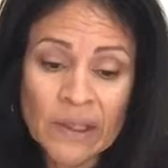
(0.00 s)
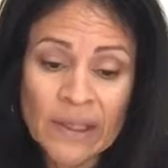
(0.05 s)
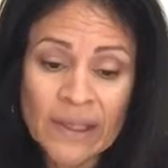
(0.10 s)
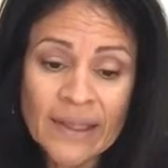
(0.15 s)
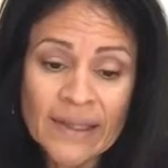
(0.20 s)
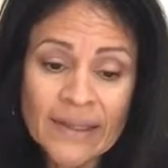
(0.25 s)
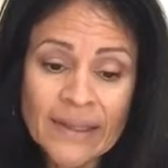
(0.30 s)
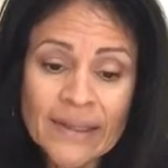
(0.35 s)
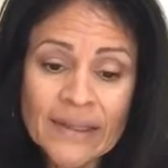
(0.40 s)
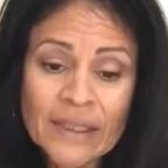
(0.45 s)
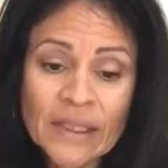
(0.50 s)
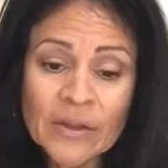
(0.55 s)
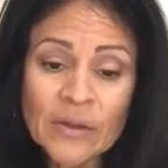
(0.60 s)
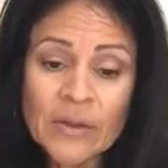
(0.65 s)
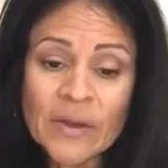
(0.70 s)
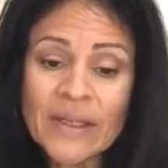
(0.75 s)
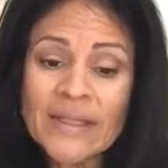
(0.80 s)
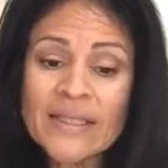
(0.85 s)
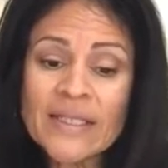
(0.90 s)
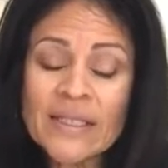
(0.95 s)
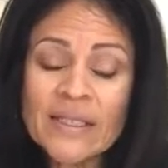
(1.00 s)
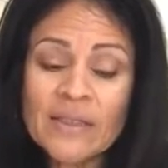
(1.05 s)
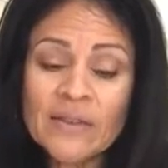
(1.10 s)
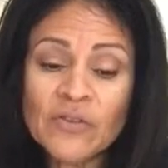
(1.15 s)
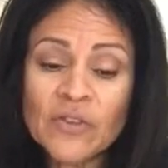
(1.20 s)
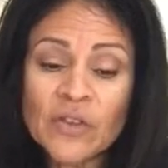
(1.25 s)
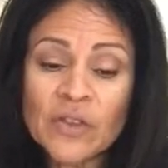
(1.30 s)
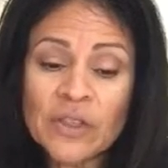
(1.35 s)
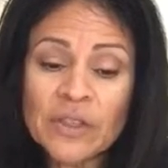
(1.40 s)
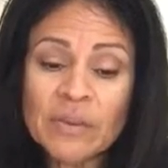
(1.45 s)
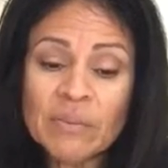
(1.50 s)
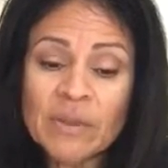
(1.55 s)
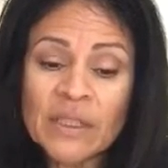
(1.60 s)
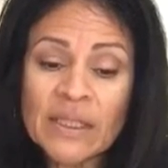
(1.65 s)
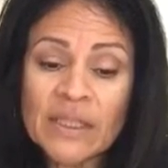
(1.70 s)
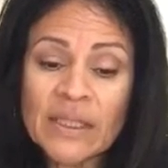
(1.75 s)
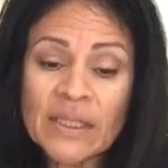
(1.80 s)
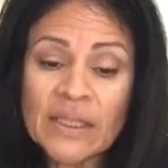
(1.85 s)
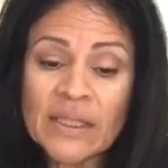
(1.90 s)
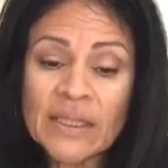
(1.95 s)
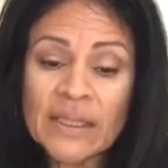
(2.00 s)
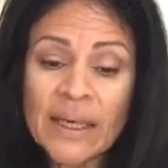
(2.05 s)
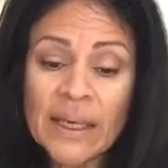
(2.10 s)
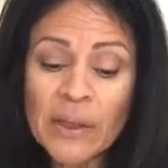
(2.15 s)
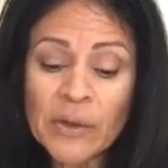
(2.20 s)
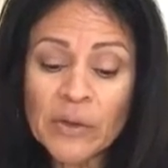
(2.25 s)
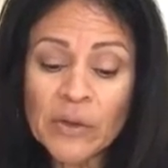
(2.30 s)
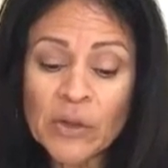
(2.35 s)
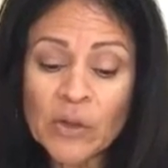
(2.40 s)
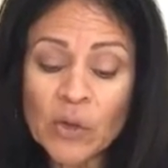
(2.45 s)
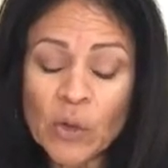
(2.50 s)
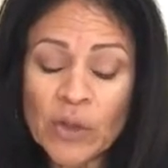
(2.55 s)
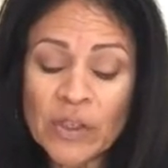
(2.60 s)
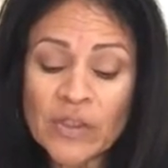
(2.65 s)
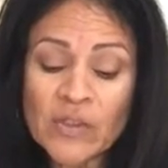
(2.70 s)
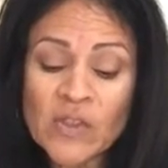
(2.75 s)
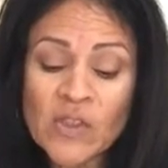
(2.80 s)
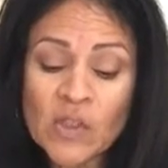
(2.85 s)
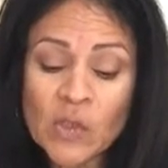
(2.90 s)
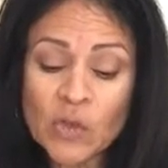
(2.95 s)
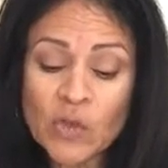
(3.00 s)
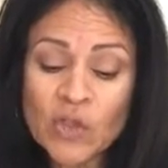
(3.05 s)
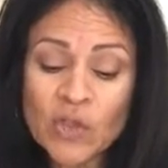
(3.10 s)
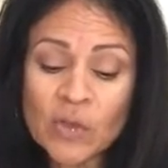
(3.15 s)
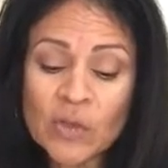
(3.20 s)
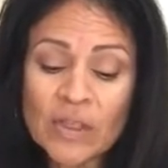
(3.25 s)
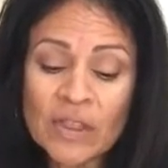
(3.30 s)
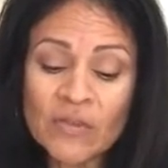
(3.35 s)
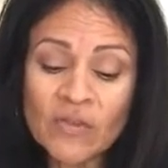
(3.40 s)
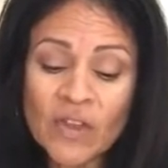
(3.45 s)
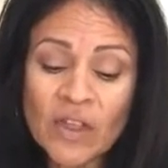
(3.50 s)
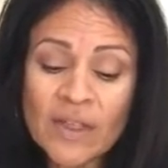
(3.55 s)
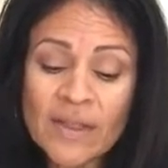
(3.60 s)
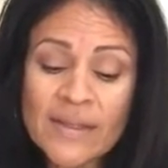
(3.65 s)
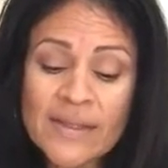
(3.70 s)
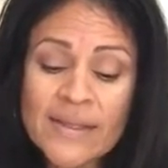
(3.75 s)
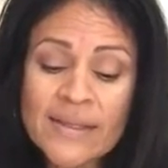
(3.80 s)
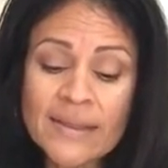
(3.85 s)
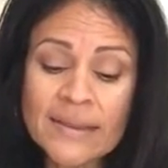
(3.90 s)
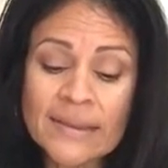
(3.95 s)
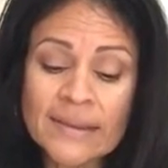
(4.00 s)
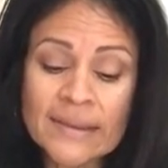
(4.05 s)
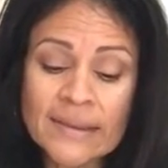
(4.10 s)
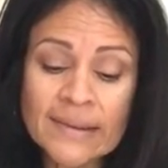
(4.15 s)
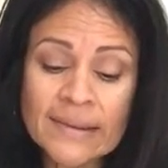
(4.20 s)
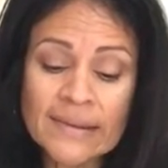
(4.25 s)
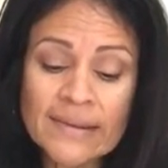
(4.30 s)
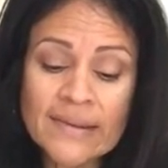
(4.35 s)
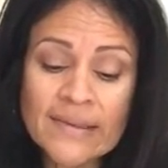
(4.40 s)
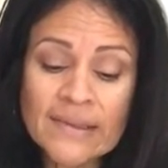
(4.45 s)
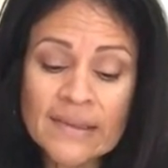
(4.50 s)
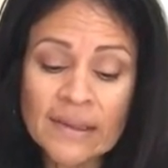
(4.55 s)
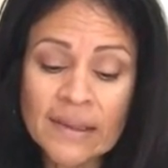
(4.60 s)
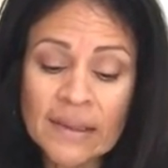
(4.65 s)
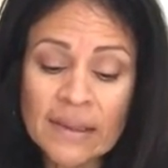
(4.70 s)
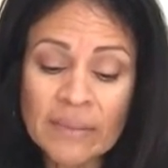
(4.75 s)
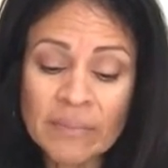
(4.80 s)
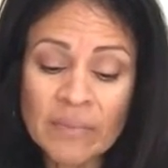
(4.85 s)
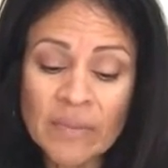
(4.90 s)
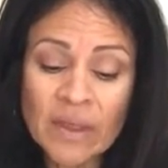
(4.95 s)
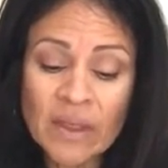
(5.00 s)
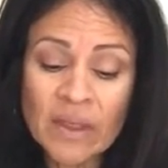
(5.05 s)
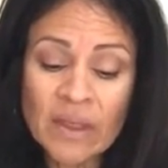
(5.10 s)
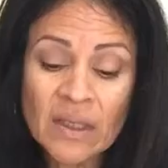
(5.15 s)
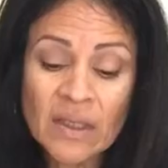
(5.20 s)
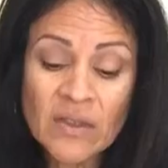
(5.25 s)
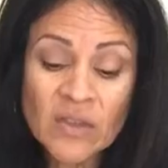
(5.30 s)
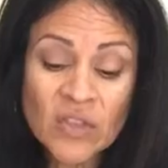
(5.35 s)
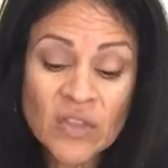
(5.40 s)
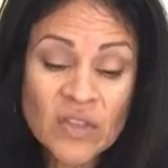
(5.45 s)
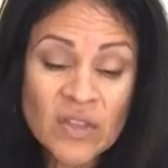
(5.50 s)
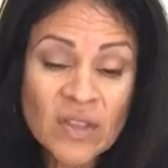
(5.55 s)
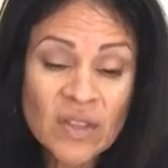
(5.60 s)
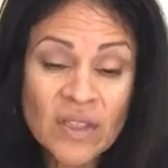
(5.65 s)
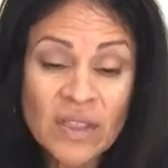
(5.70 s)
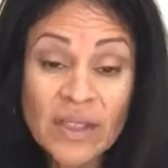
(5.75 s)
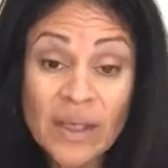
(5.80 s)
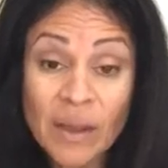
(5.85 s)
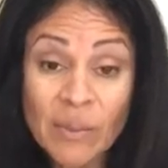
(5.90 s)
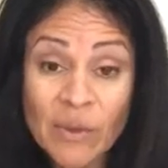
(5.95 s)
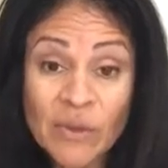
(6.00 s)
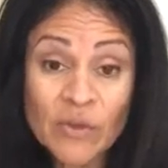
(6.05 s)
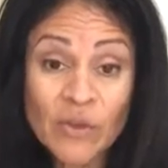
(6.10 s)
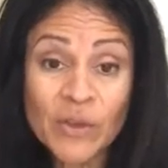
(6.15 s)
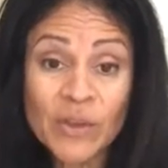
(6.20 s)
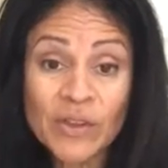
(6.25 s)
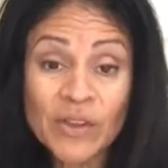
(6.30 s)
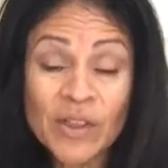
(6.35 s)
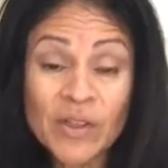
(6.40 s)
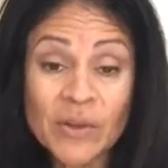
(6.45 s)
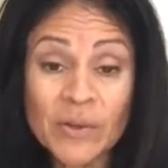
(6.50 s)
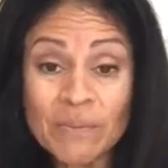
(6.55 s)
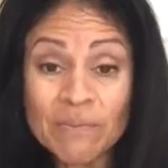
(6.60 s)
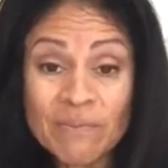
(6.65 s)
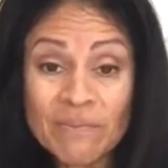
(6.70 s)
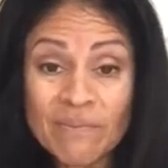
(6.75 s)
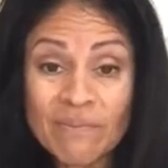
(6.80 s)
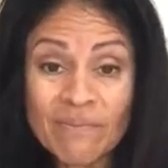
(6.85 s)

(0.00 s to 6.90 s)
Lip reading: And another idea, if you're going to be eating out or you're going to social events, is just to eat out before you go.